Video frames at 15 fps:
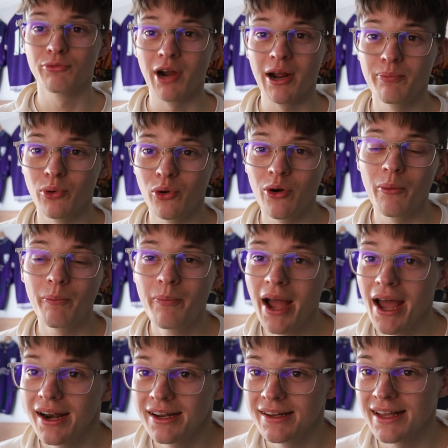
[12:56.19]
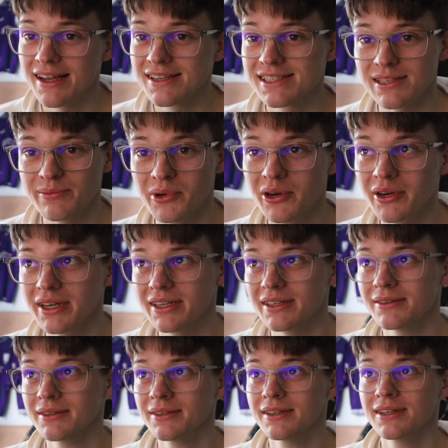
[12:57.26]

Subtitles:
Red Bull, better than the Aston Martin.